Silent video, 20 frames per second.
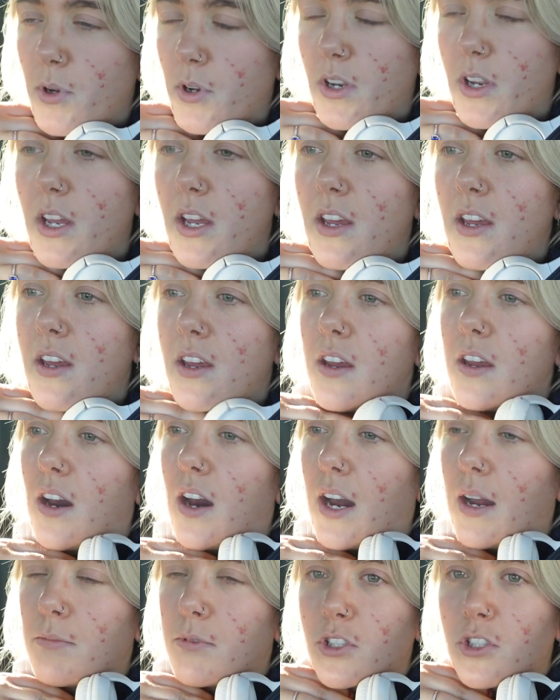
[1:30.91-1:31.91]
but
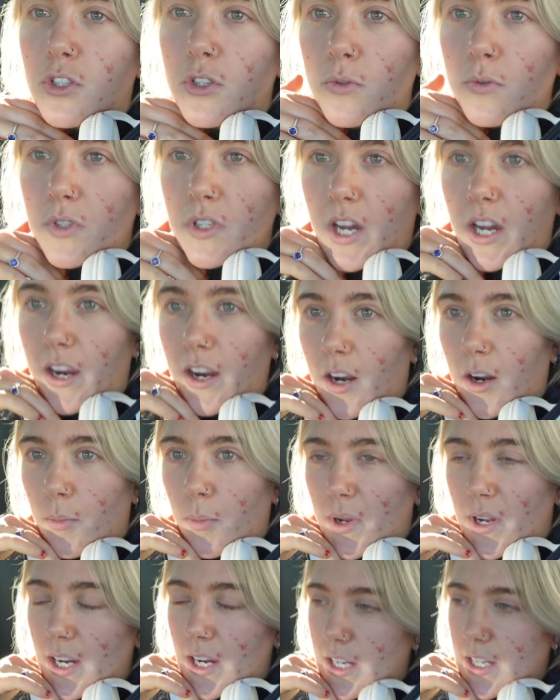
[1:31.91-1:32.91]
I'm just too tired
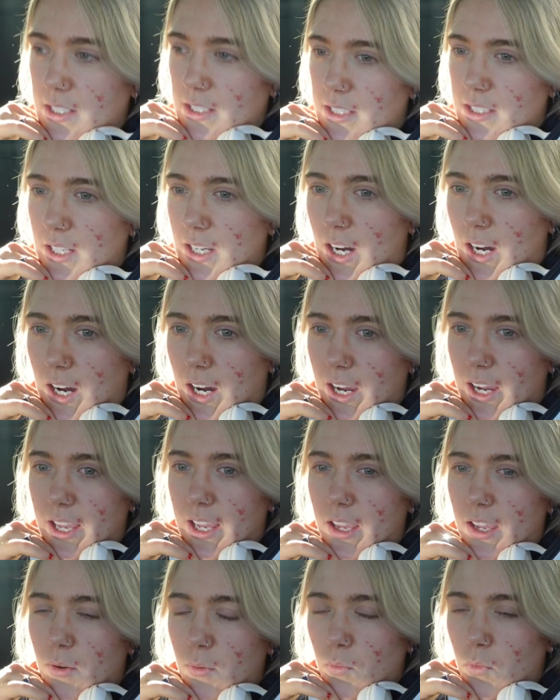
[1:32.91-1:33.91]
because
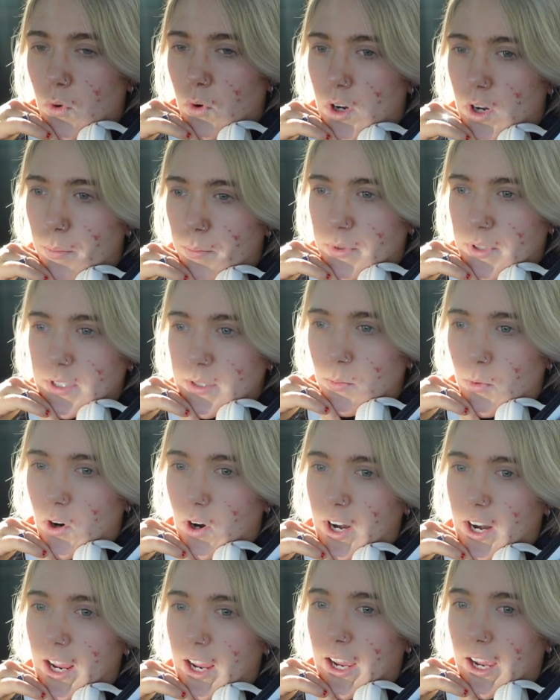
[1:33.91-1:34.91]
I woke up this
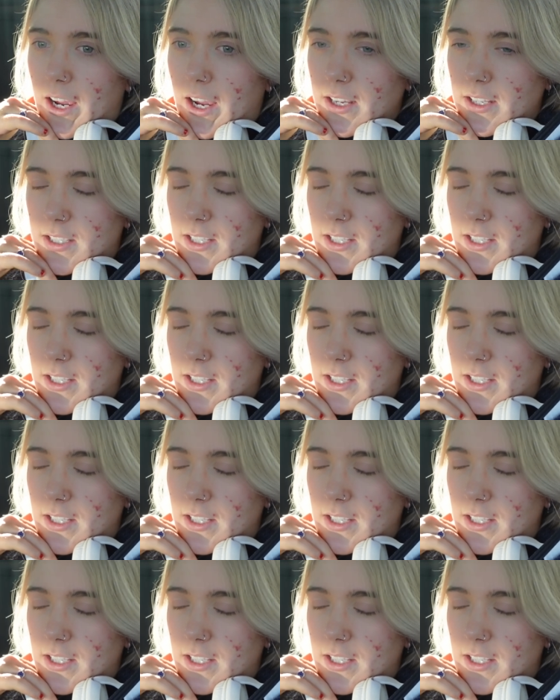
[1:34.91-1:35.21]
morning,